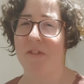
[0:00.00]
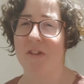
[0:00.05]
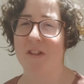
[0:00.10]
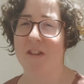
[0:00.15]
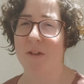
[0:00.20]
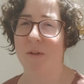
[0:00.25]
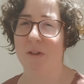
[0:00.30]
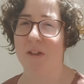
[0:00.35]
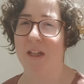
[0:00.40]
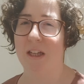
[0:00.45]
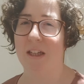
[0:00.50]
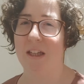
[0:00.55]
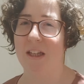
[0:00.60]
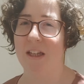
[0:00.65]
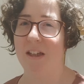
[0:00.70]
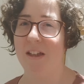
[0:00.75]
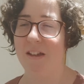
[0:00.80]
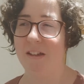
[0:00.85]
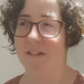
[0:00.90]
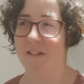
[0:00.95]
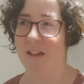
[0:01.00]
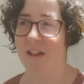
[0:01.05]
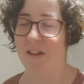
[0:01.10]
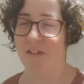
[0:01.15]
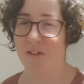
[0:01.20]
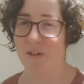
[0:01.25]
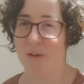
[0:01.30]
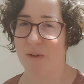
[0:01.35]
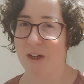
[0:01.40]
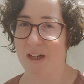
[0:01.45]
to still take it easy
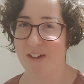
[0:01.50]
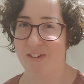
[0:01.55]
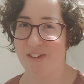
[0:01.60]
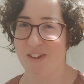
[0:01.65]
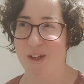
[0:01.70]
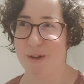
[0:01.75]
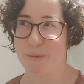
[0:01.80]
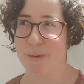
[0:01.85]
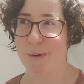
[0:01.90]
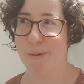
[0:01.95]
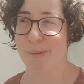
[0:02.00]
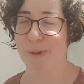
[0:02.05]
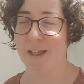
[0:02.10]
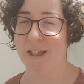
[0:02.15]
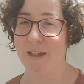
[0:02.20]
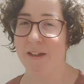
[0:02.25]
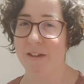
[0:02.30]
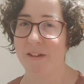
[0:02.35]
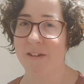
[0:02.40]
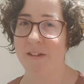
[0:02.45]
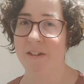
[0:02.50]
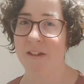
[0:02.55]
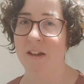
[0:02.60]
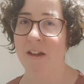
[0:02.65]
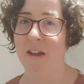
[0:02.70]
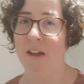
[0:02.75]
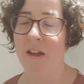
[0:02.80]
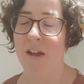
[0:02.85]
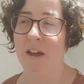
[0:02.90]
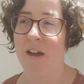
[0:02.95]
for quite a few more weeks,
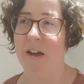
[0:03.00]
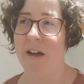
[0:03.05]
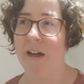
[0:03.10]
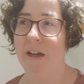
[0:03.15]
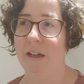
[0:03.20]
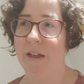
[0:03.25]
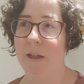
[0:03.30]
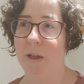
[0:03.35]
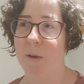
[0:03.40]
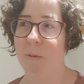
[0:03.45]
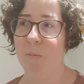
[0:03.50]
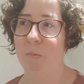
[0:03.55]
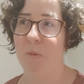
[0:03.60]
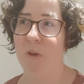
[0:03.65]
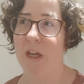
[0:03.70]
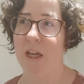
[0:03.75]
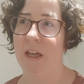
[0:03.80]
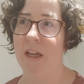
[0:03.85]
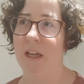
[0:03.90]
and